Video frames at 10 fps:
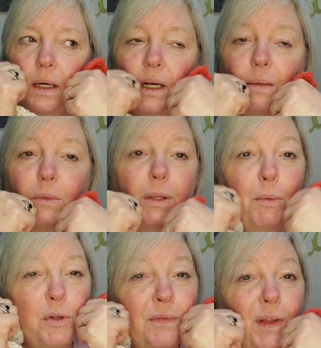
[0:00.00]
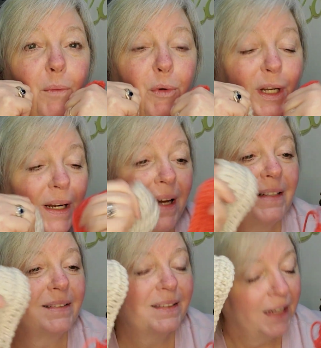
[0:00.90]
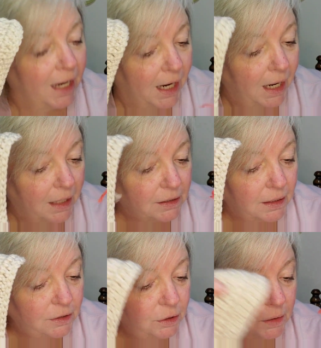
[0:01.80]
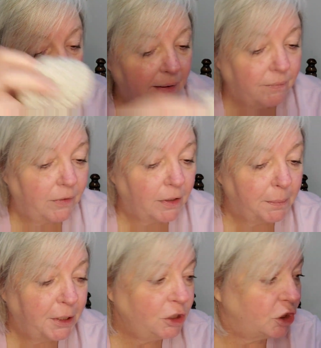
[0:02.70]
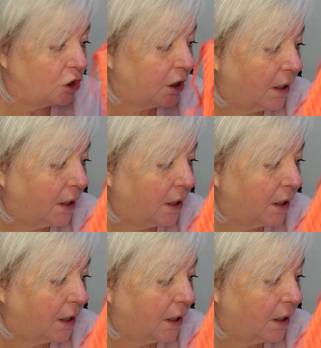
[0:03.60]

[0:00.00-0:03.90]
Um, but they both feel pretty nice. So I do like them very much.